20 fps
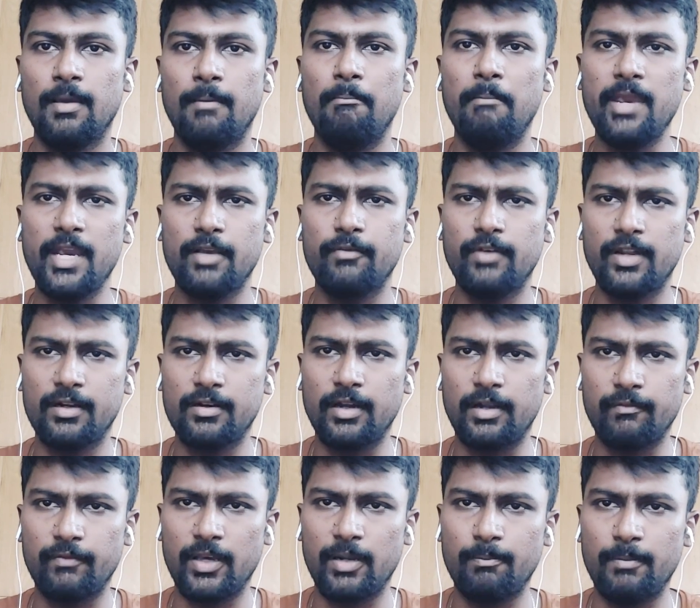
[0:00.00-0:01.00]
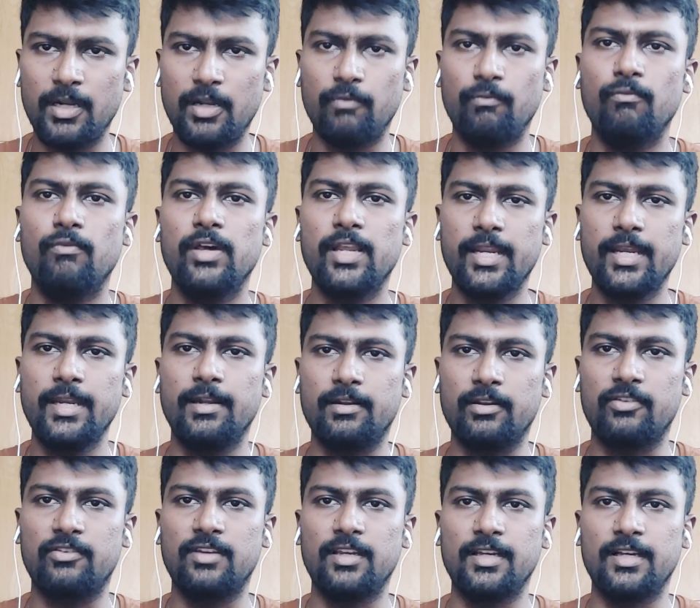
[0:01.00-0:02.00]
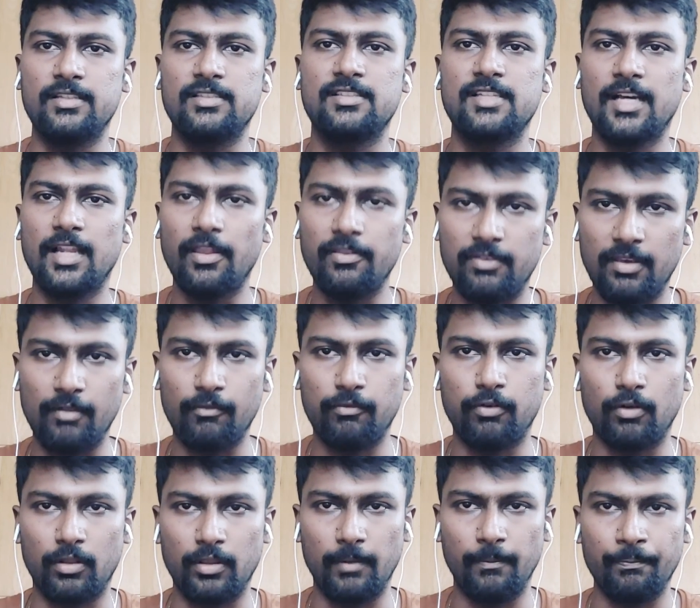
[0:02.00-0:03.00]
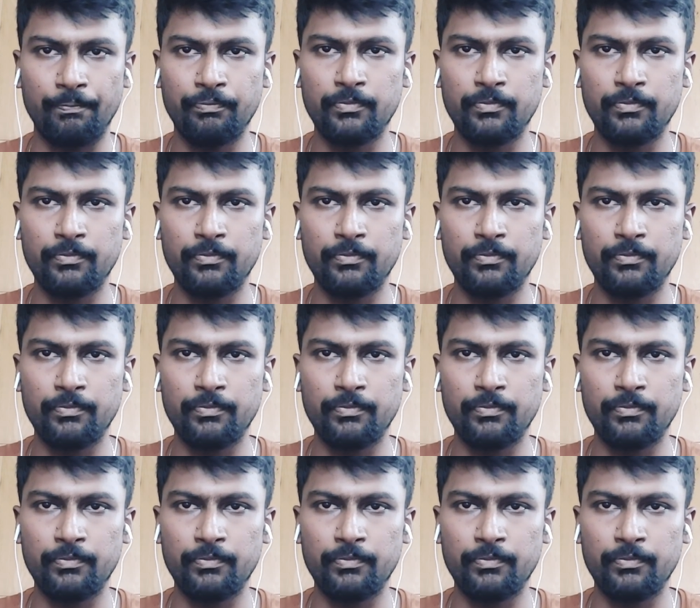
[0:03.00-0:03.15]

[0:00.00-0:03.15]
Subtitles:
Make work environment very interesting and challenging for them.